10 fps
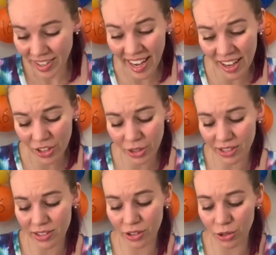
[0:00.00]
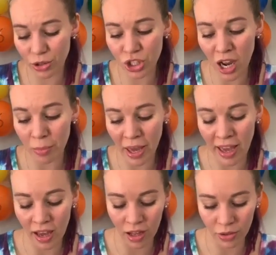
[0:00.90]
And you can still use Shop
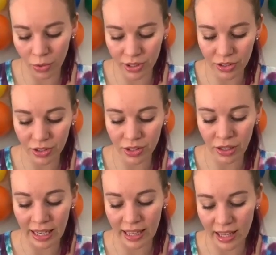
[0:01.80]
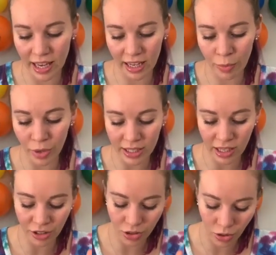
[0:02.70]
Pay on the oysters. So again, that can break
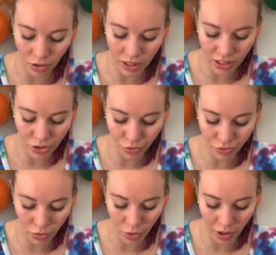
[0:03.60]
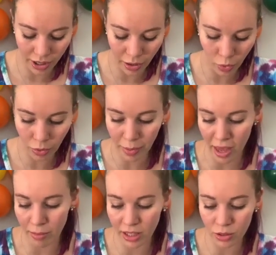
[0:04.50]
down your total into 4 equal
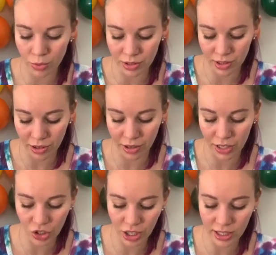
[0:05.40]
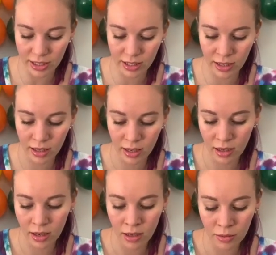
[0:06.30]
payments with 0 interest.
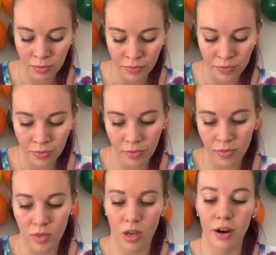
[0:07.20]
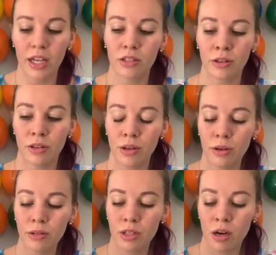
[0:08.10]
All right, so
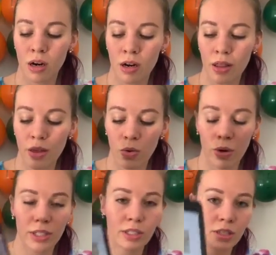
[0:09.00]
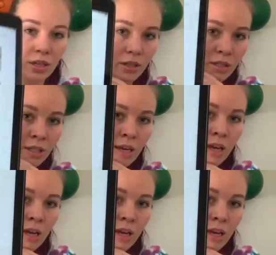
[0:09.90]
those are the oysters.